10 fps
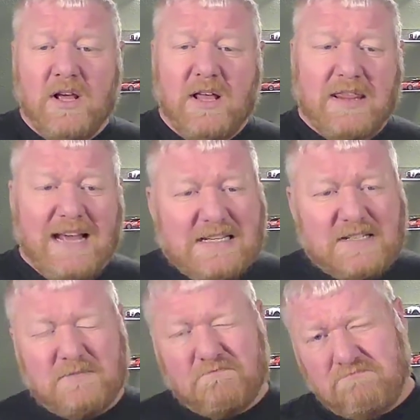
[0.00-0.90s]

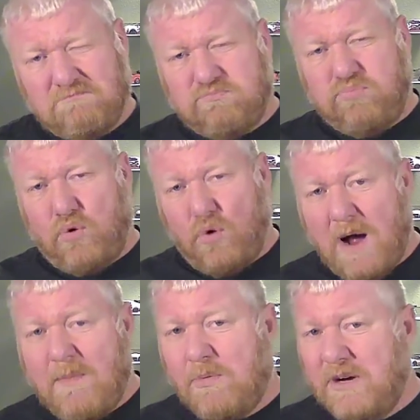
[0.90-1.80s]
that's
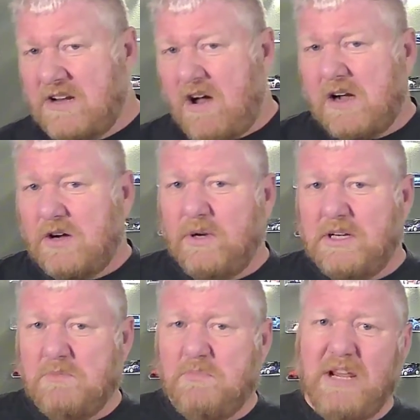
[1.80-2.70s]
probably not
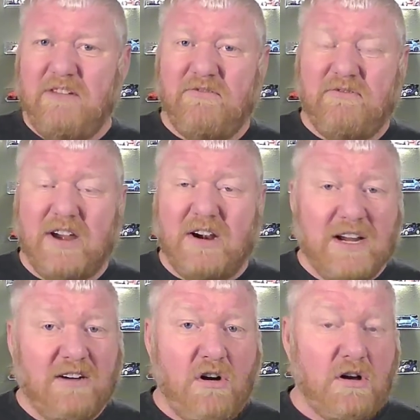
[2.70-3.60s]
going to be
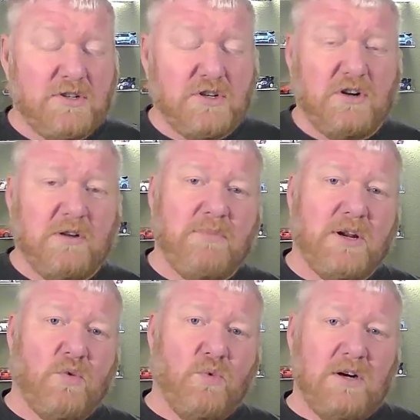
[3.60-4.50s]
very long term, but
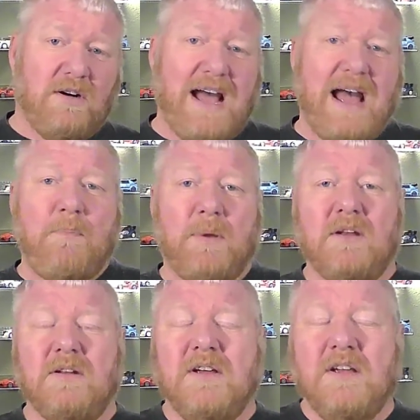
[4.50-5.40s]
it will
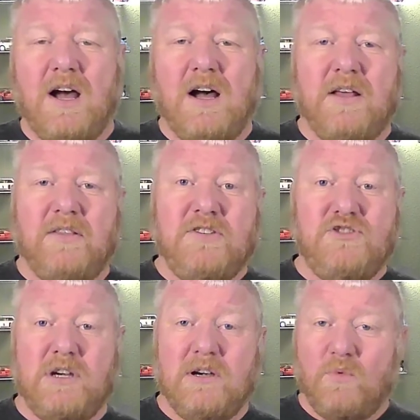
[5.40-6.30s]
happen uh,
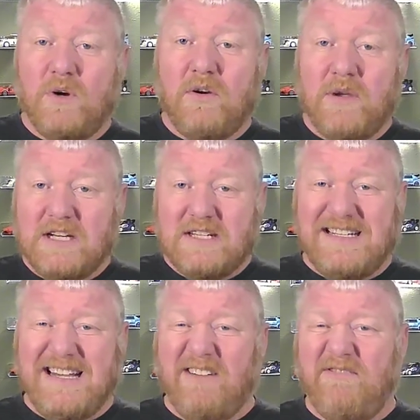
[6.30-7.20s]
this year, and we're going to
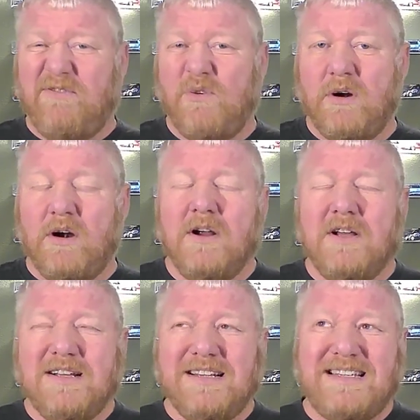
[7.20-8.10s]
see it for
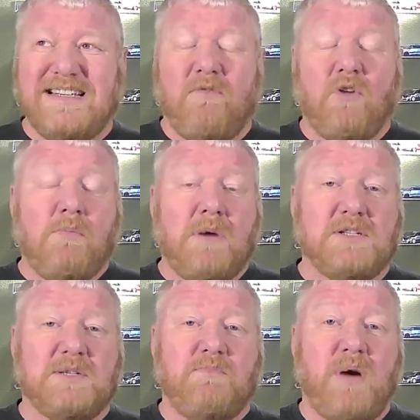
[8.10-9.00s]
several
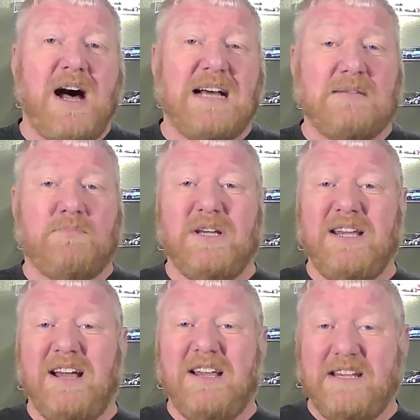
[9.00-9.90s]
months,
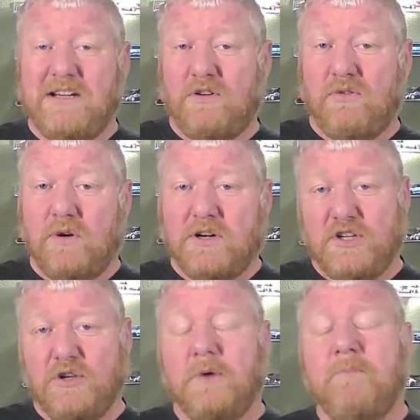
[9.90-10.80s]
possibly a year or
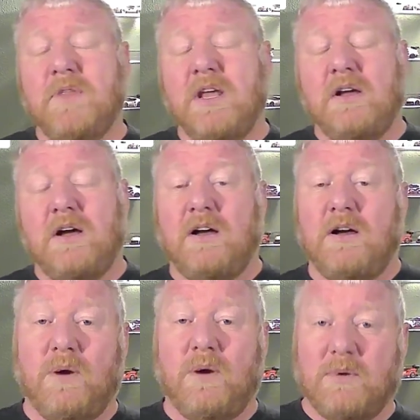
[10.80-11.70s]
two,
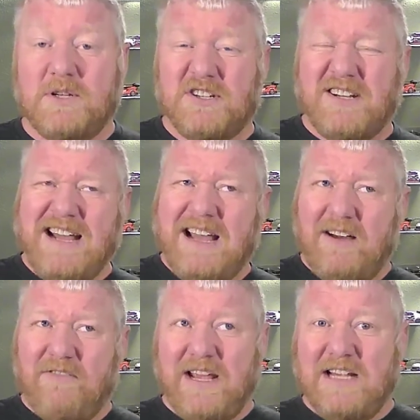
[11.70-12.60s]
uh, we're just going to
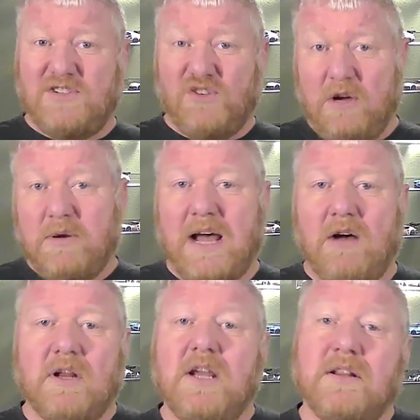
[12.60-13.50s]
have a
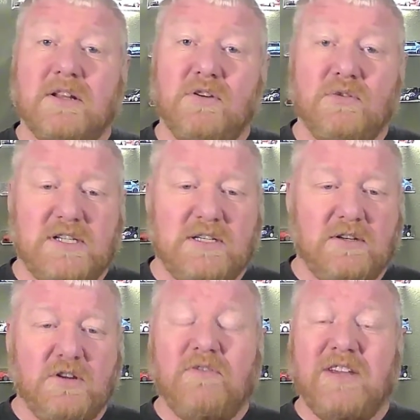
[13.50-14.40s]
slowdown in the new
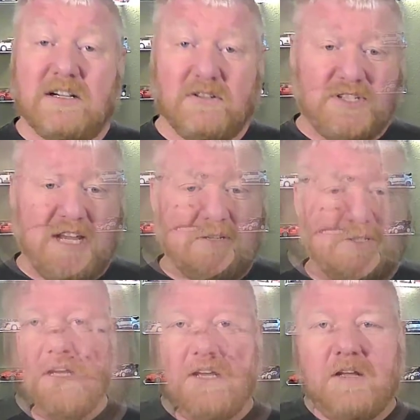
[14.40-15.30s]
new vehicle
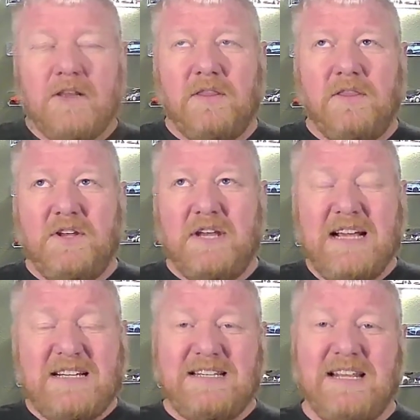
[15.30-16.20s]
sales. The
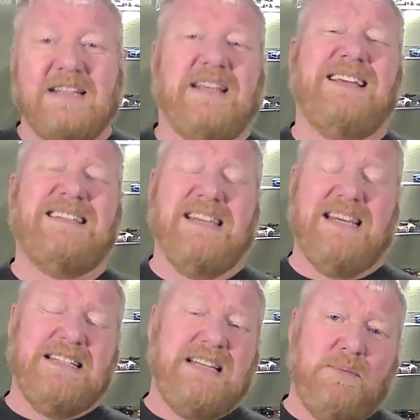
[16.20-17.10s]
next thing that is
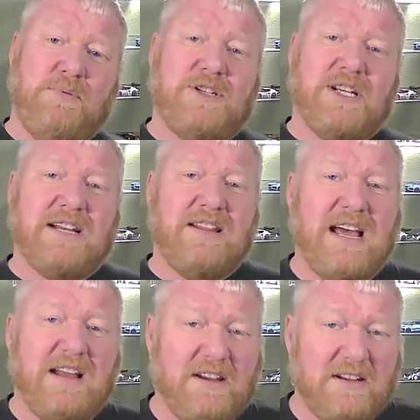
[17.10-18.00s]
easy to predict
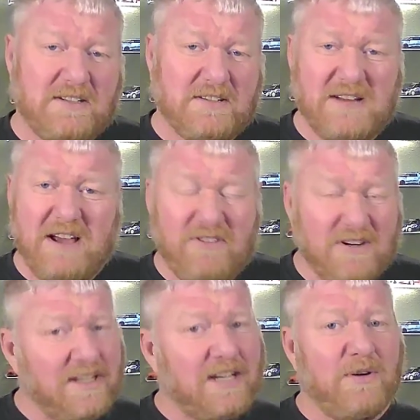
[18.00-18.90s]
that is
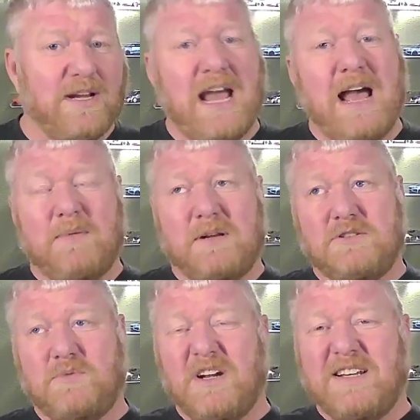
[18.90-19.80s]
definitely going to happen
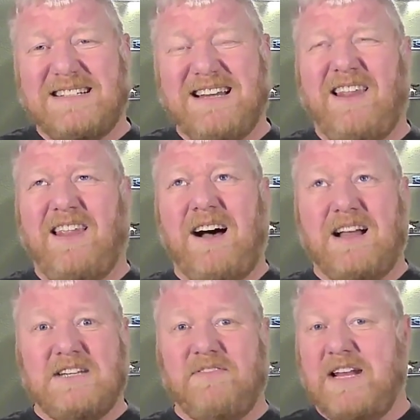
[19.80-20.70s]
is we're going to see
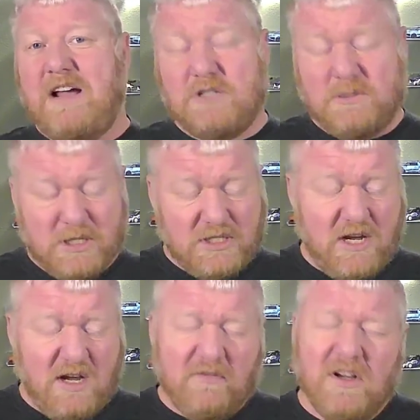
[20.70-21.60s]
lots of announcements
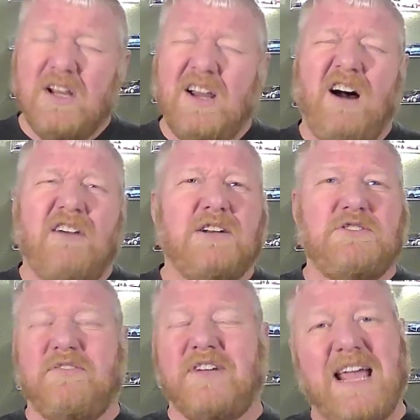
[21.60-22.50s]
of
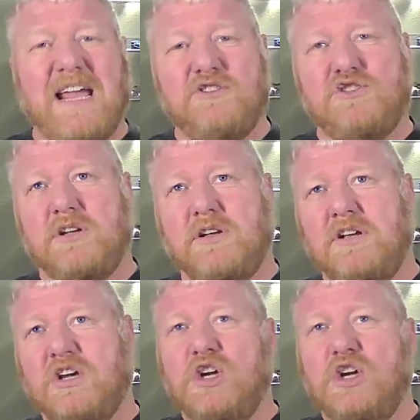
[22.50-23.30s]
electrification,